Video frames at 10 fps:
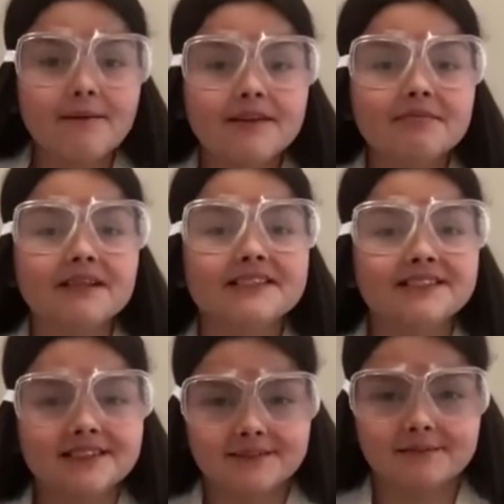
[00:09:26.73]
it's been
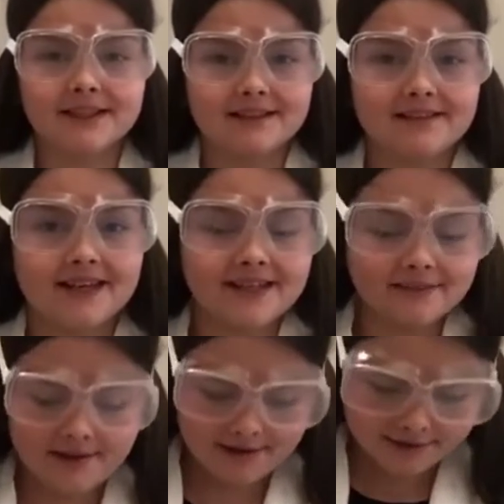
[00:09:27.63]
2 minutes later,
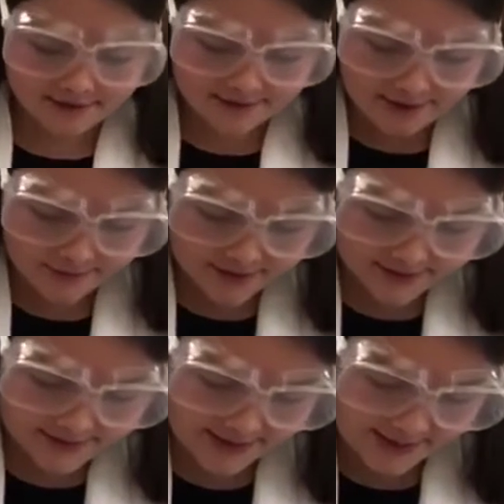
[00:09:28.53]
so now we're going to take